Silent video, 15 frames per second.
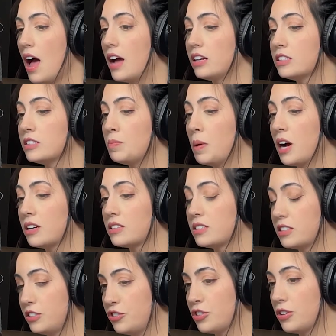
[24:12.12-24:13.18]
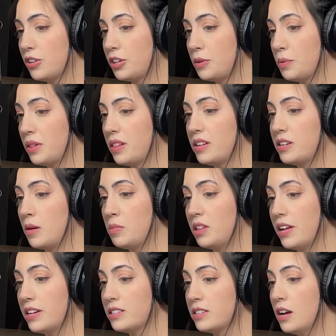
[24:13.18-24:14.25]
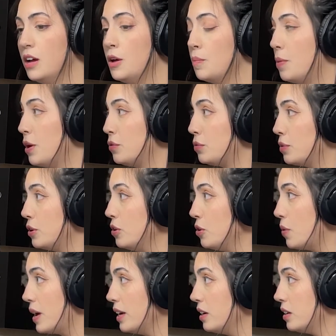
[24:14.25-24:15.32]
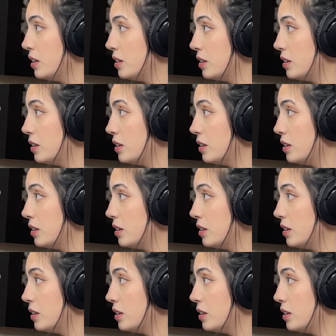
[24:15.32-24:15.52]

Xbox controller with the double A's. But real quick,